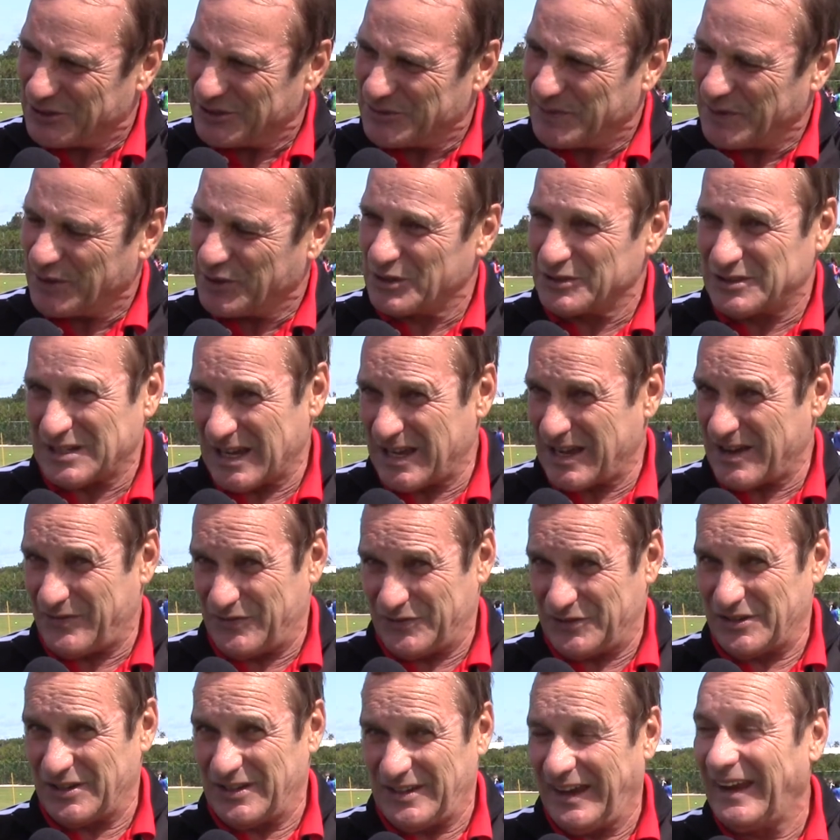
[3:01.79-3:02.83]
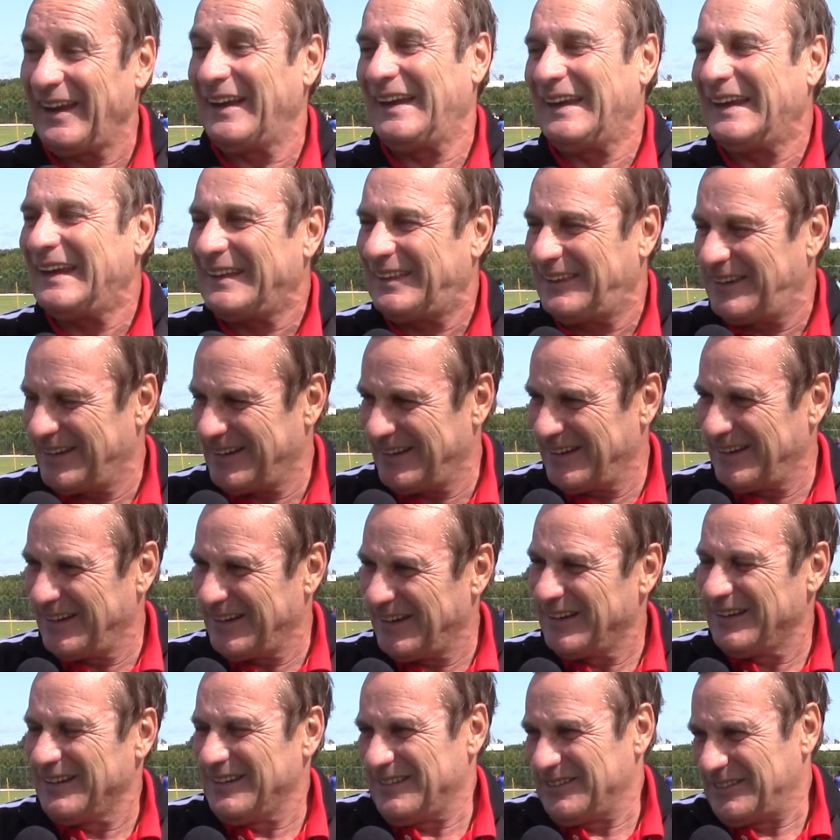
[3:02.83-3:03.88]
because I have the elite,
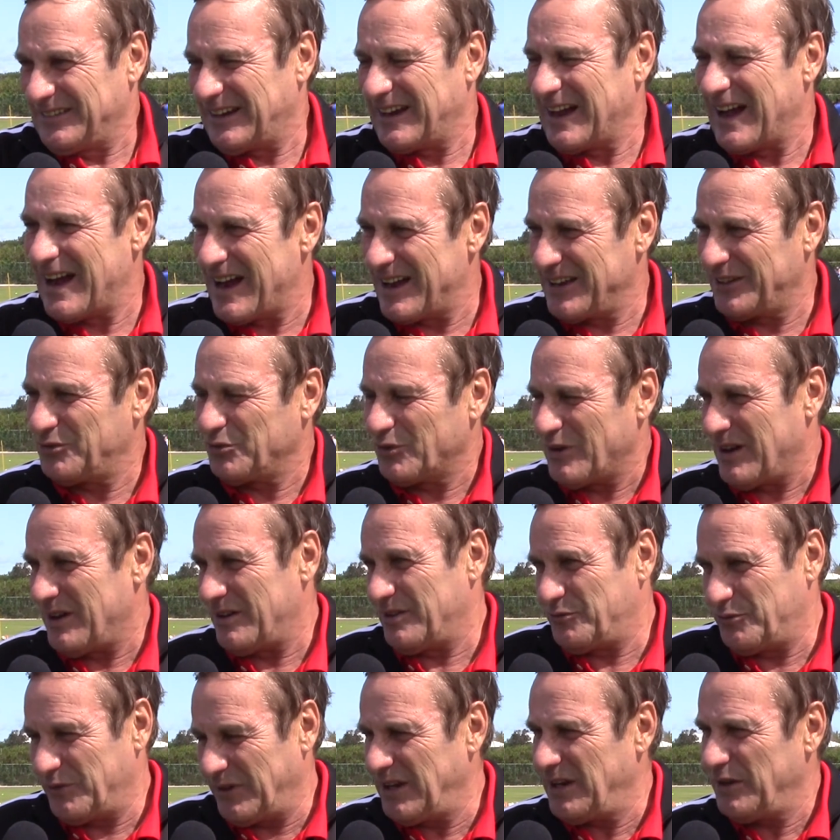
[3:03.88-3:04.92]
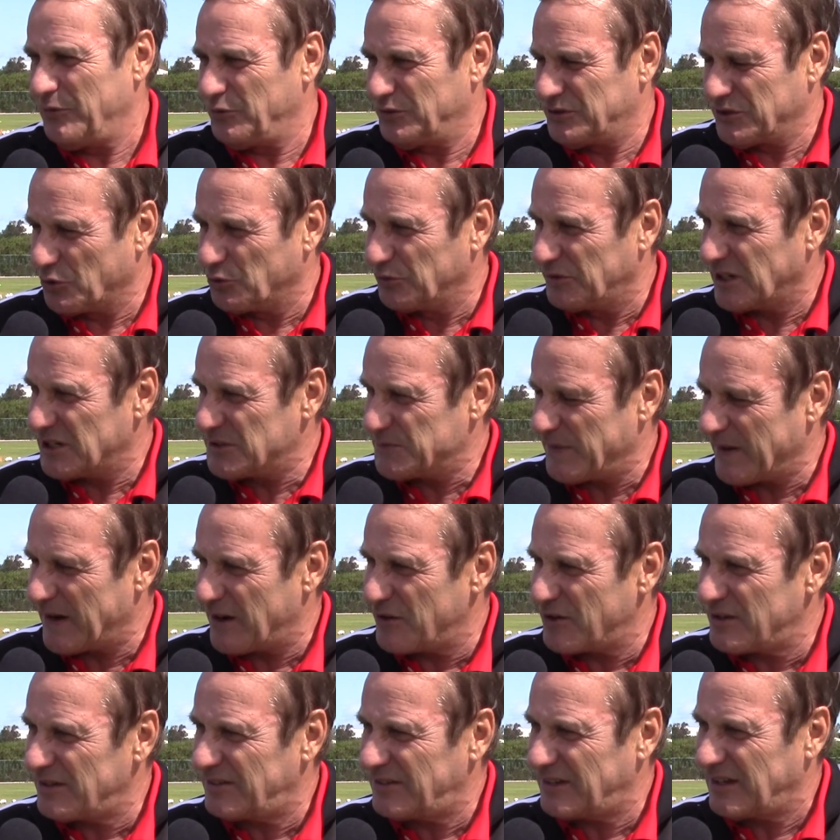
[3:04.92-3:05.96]
the guys who are really with a good
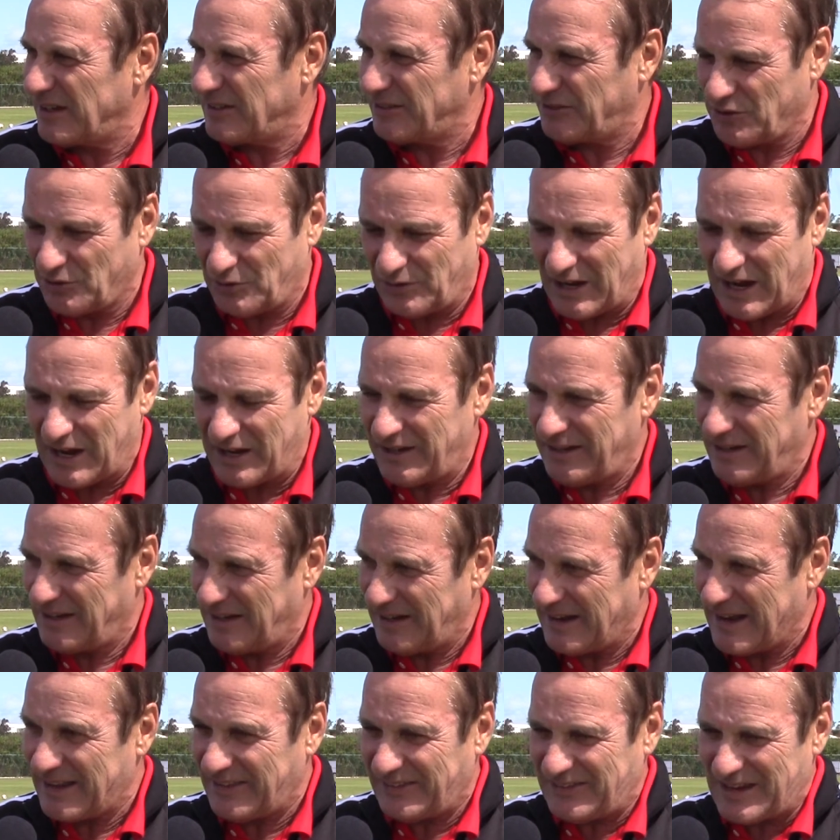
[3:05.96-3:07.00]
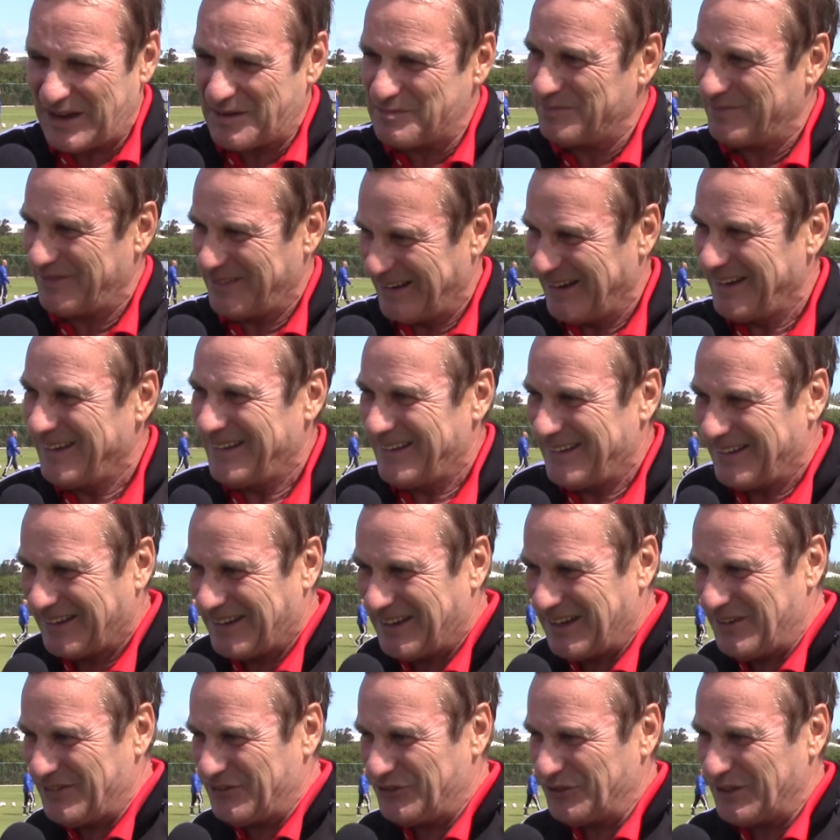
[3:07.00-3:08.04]
experience. So I let them
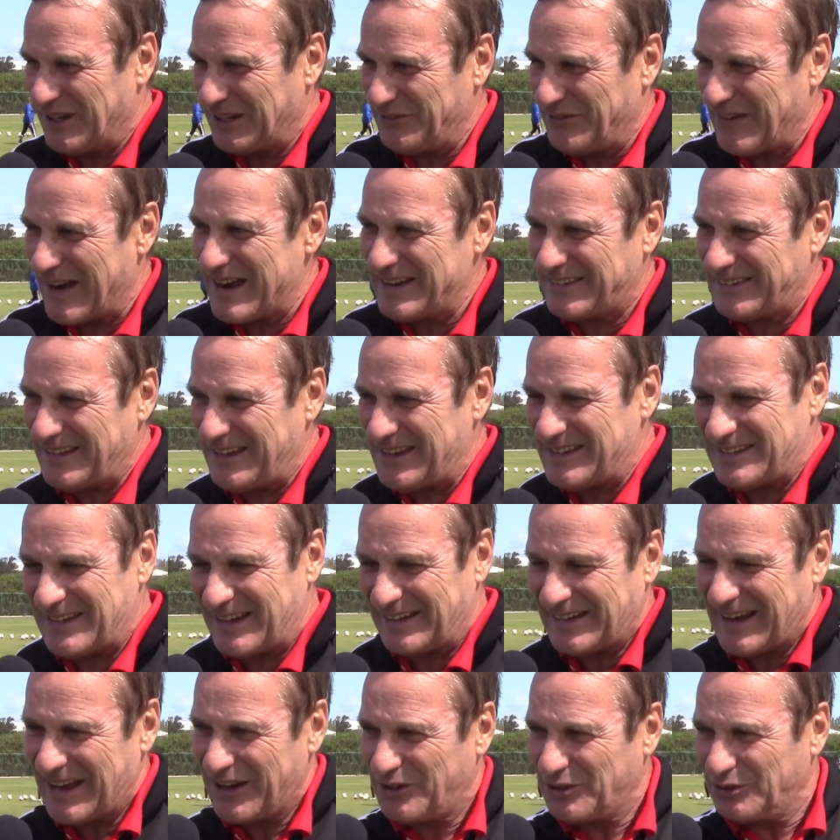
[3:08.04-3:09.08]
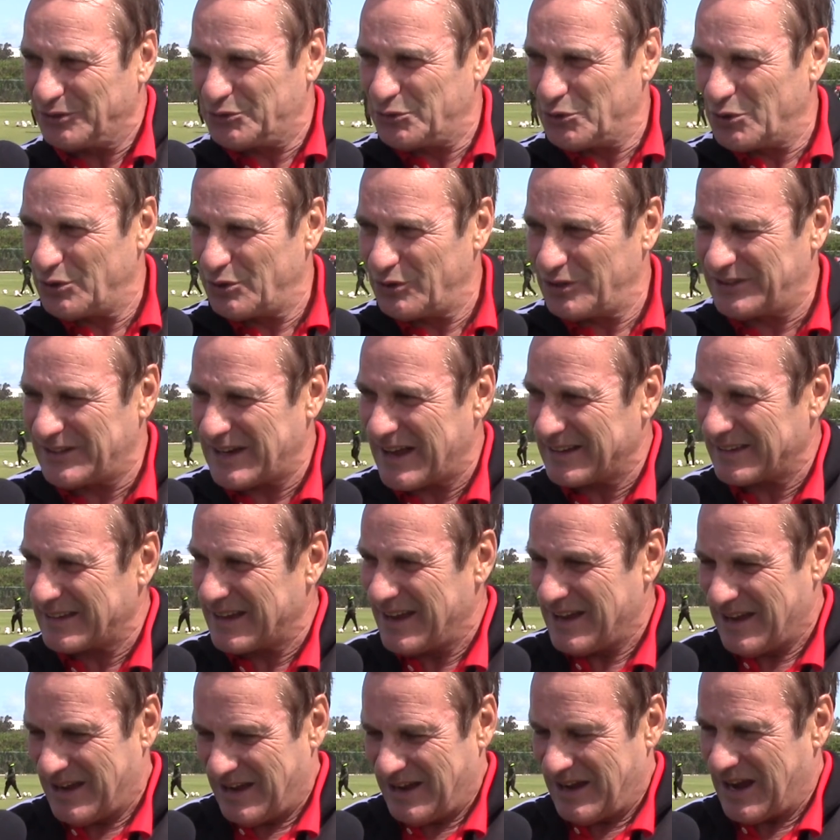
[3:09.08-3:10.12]
give the advices and I control all that.
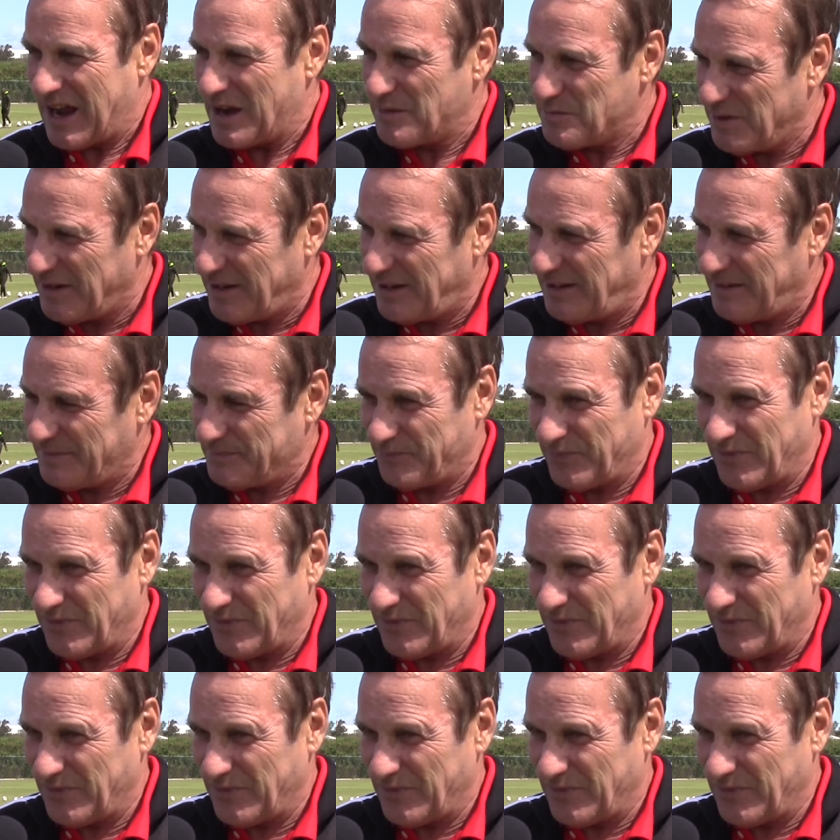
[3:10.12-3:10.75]
And me,